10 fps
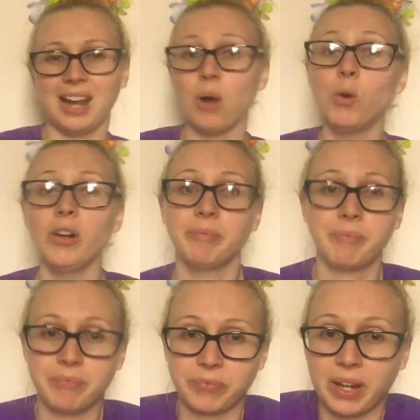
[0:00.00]
I won't,
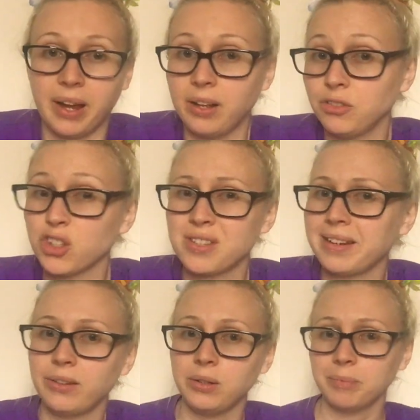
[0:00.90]
I'll just
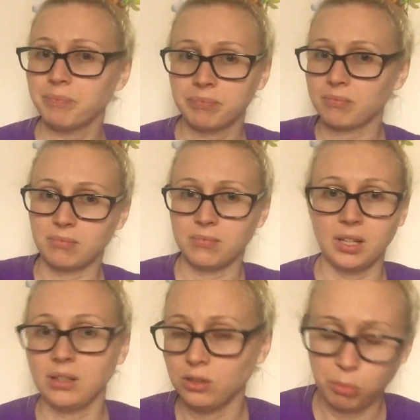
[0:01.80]
tell you
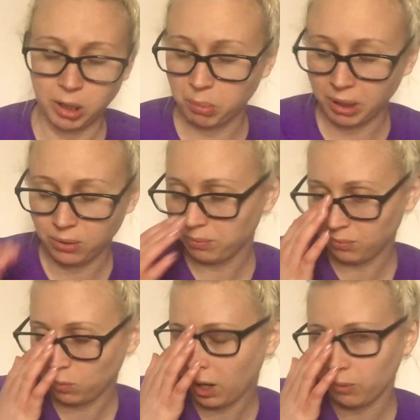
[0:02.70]
a little bit about
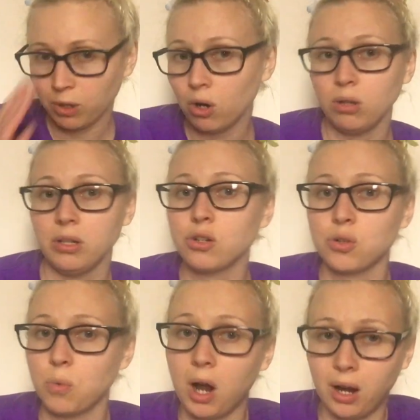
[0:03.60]
why we call it a
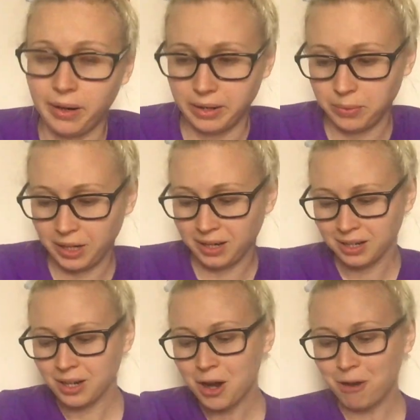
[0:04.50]
SCHWA anyway.
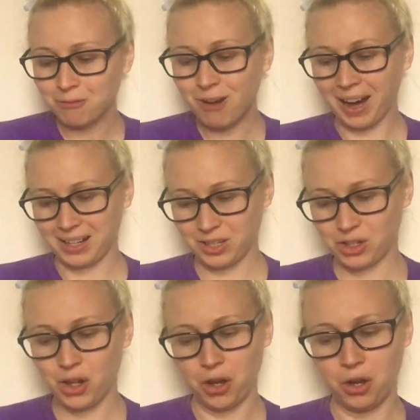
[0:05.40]
Right,
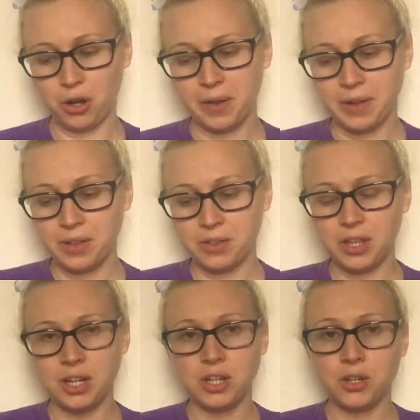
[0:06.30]
so the
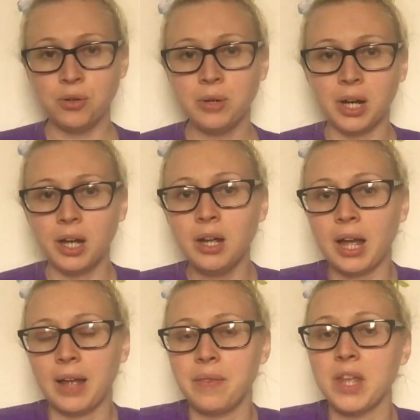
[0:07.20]
UA
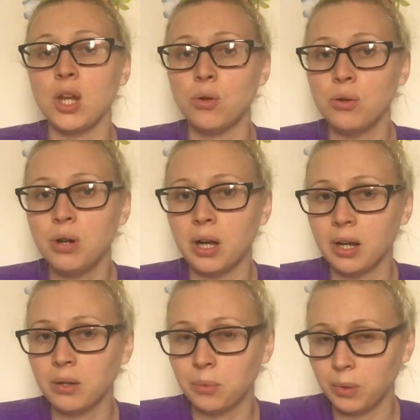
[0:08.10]
and the UA
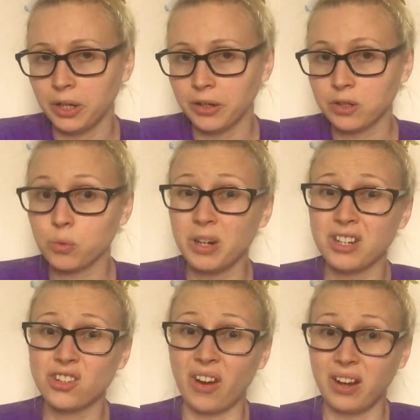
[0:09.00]
words,
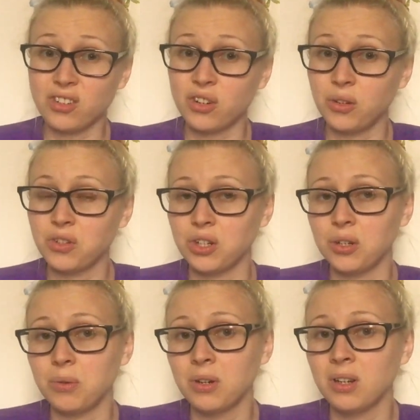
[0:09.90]
which I told you,